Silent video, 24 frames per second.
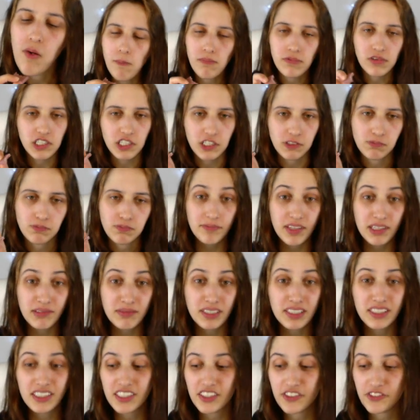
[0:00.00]
Here, I'm
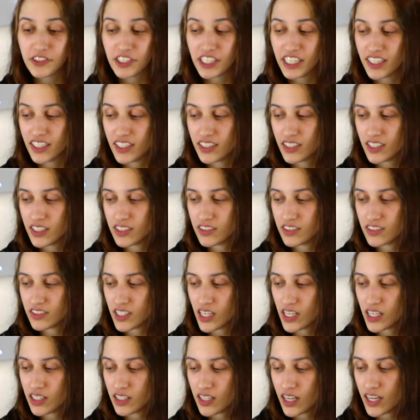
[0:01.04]
gonna go ahead and
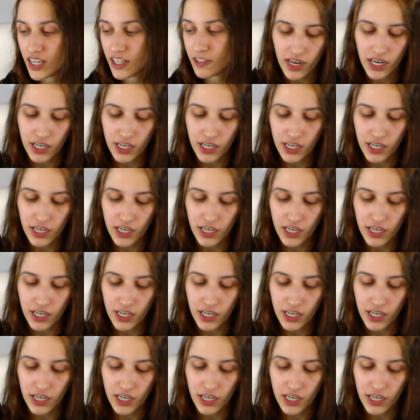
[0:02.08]
say that